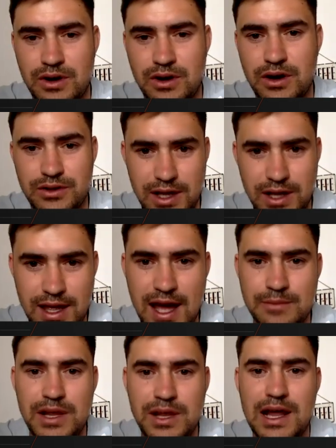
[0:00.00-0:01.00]
or at the
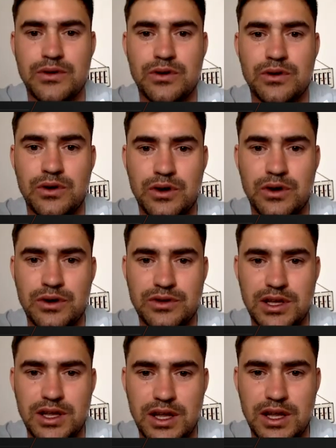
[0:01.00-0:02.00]
academy level or
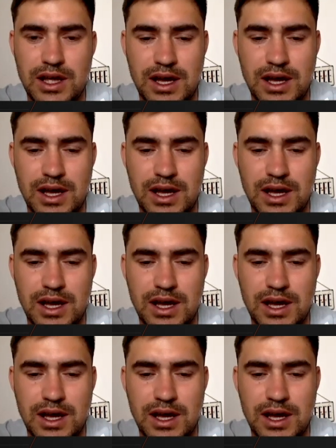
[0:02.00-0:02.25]
the